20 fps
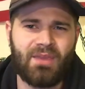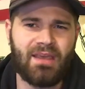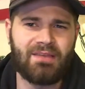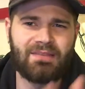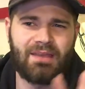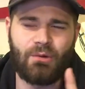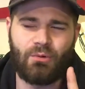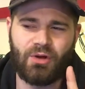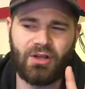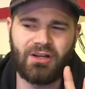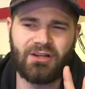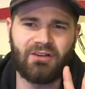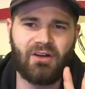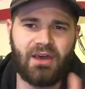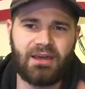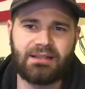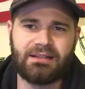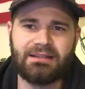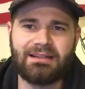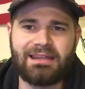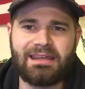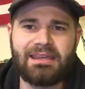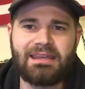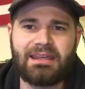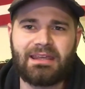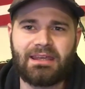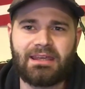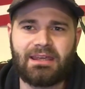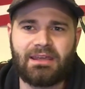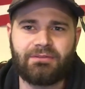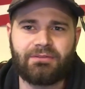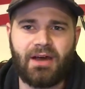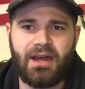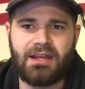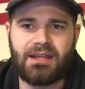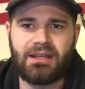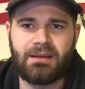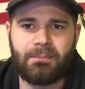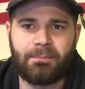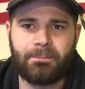and they were going to like leak it if I
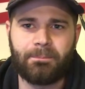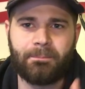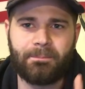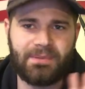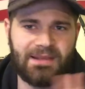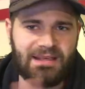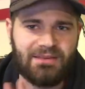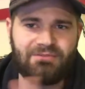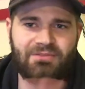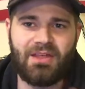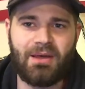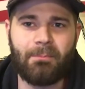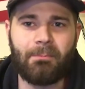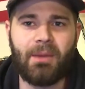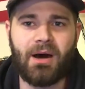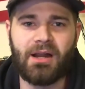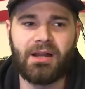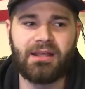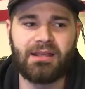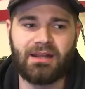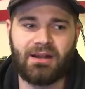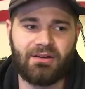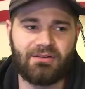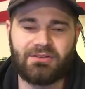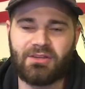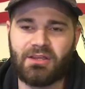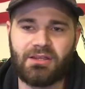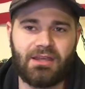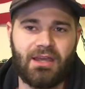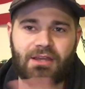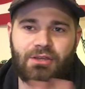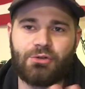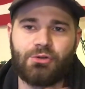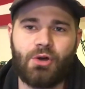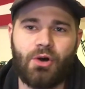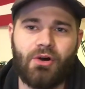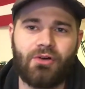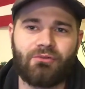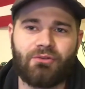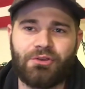didn't give them money. And I was like, yeah, you
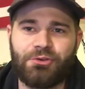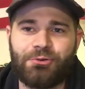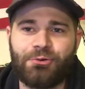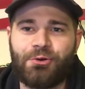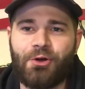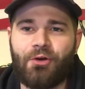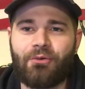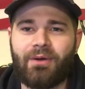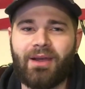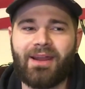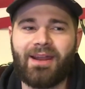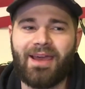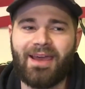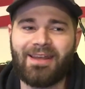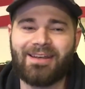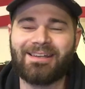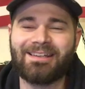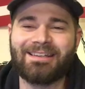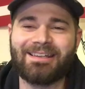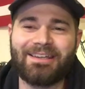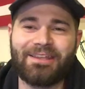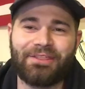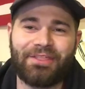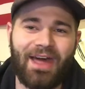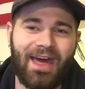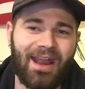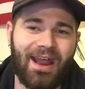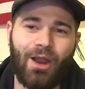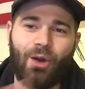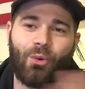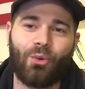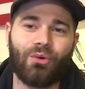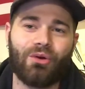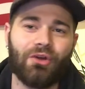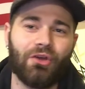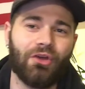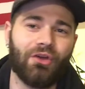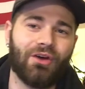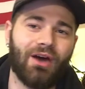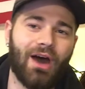go, you go right ahead and leak that. I don't,
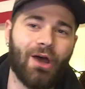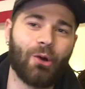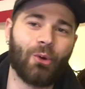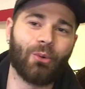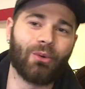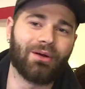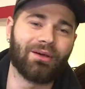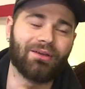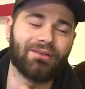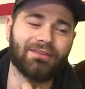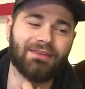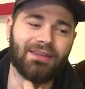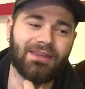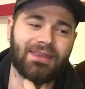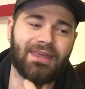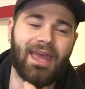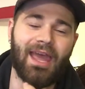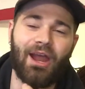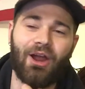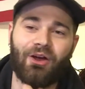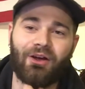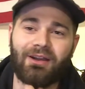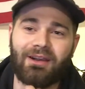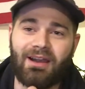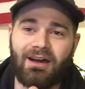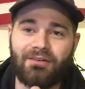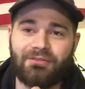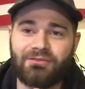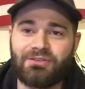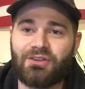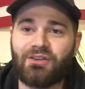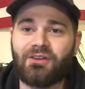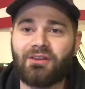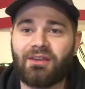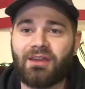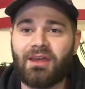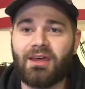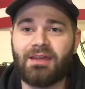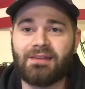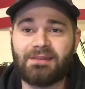I don't care enough
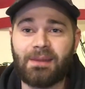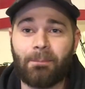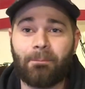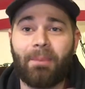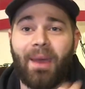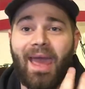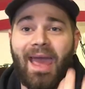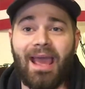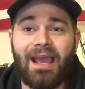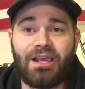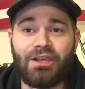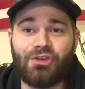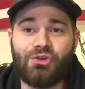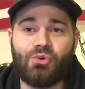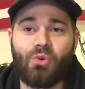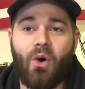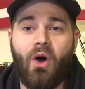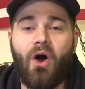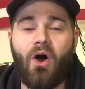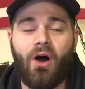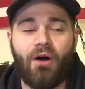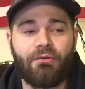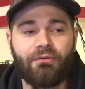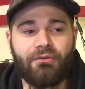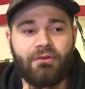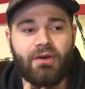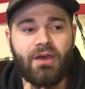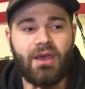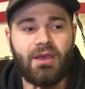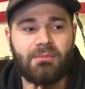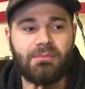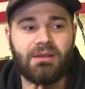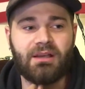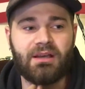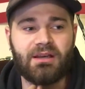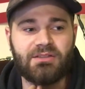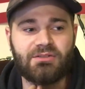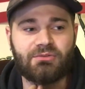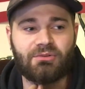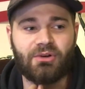to, to pay you off, because